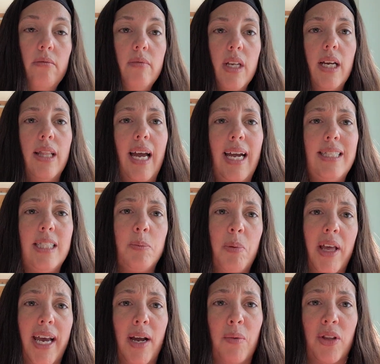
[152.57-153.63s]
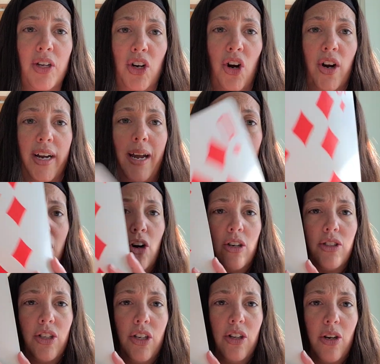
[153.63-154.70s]
Let's play with a card game. My cards
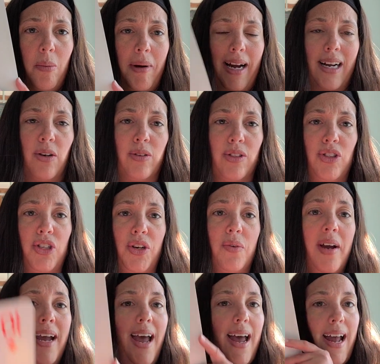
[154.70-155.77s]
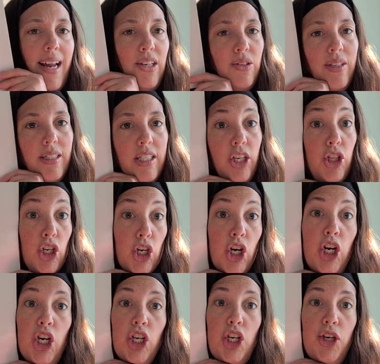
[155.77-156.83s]
are going to look backwards to you, and you can see they're
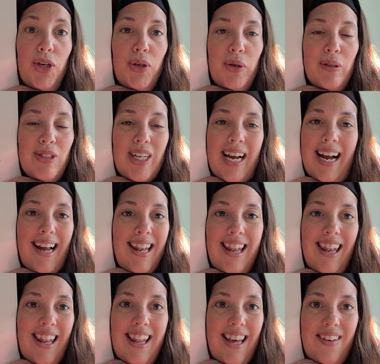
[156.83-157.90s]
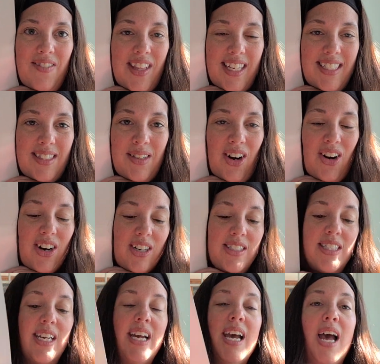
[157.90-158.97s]
huge. I love these
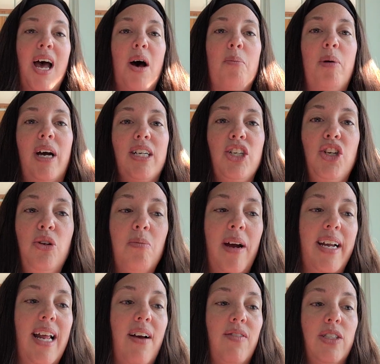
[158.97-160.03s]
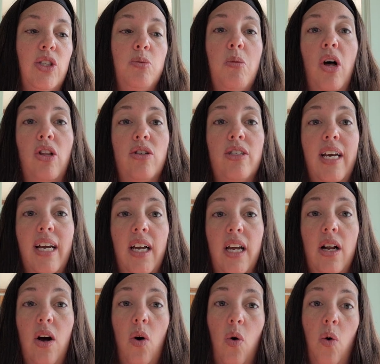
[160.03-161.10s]
cards. But you might have a smaller deck at
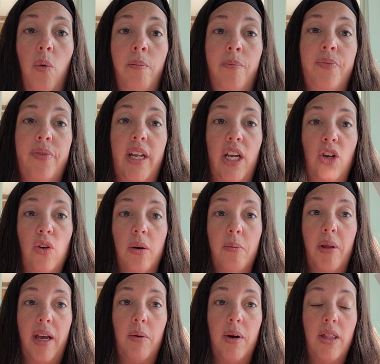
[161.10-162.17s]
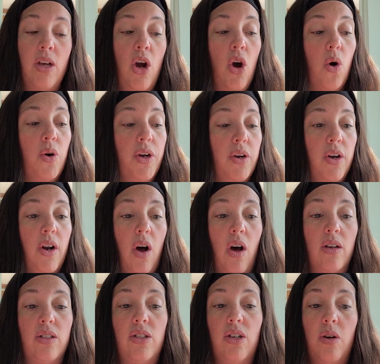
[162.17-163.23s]
home that you can play with, or you could
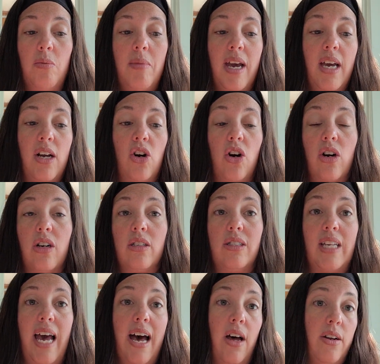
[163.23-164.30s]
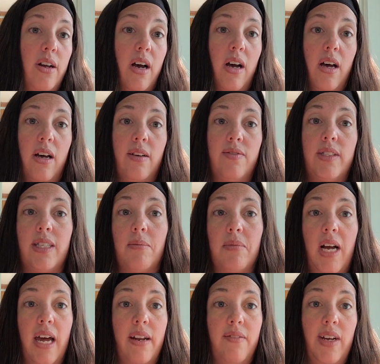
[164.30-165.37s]
also make cards out of some
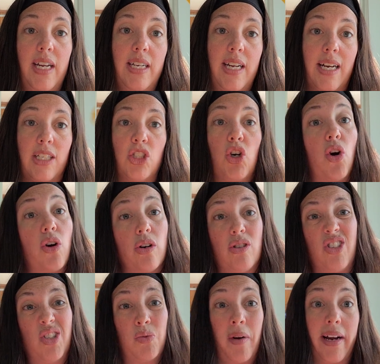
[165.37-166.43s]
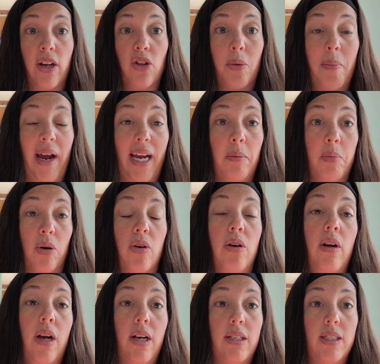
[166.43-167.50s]
kind of index card or just regular paper
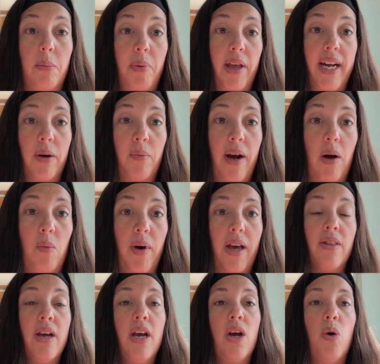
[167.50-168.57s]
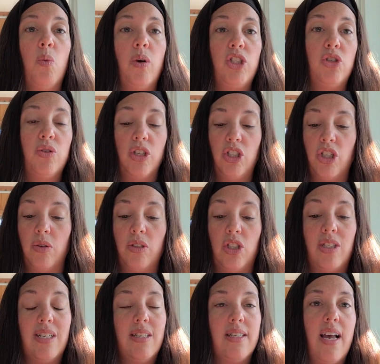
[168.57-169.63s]
to play around with. What you could do is
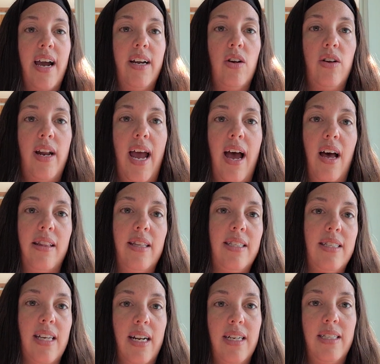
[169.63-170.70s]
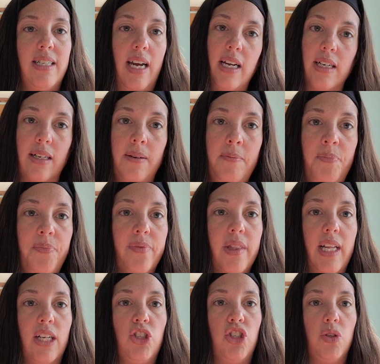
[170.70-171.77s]
decide on the set of data
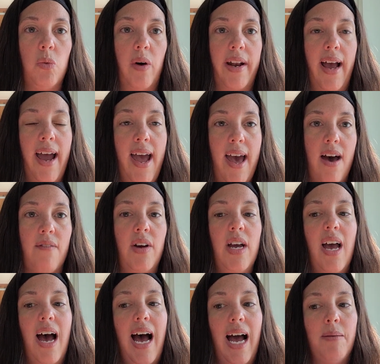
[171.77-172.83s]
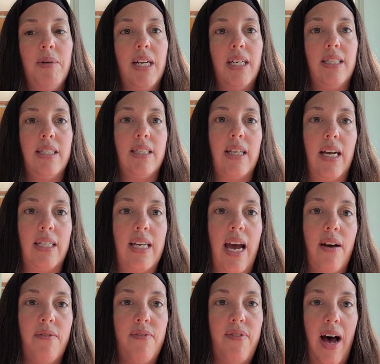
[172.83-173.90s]
that you want to have. I'm going to decide to
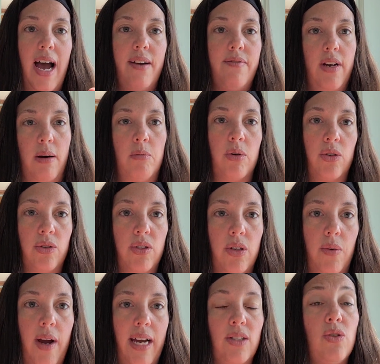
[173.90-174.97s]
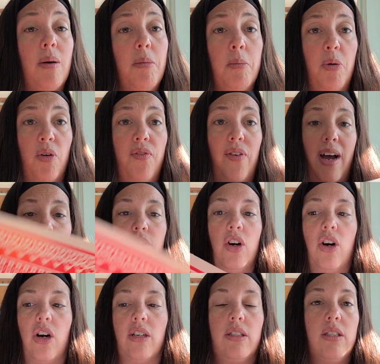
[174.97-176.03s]
have 5 numbers, okay? So I'm going to pull 5
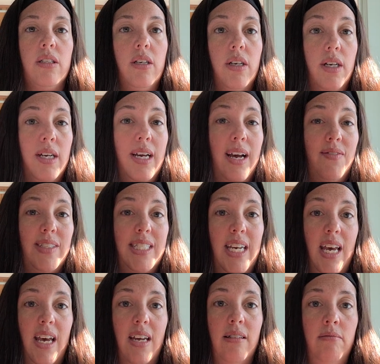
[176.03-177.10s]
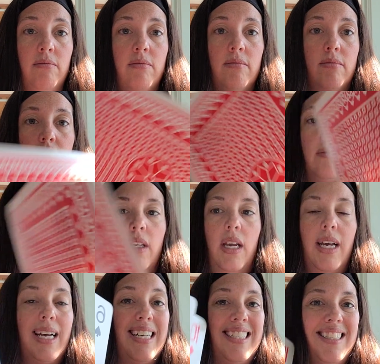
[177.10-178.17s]
cards. I have a 10,
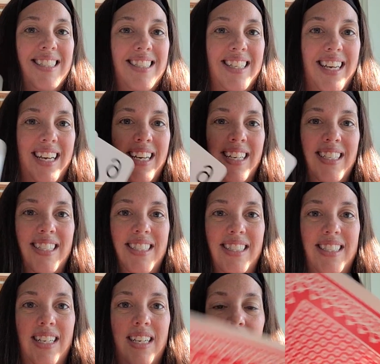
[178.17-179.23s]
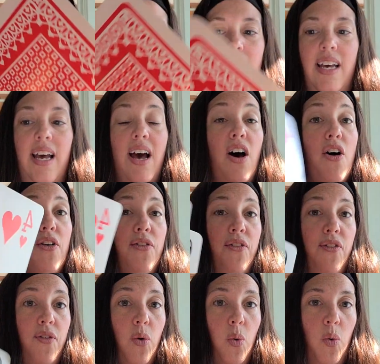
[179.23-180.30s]
a 6, a
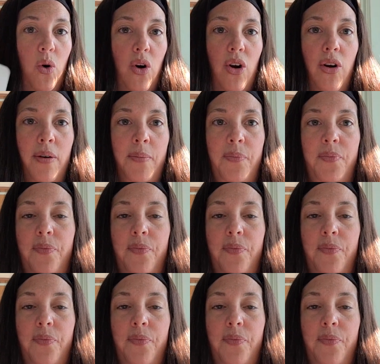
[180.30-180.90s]
4,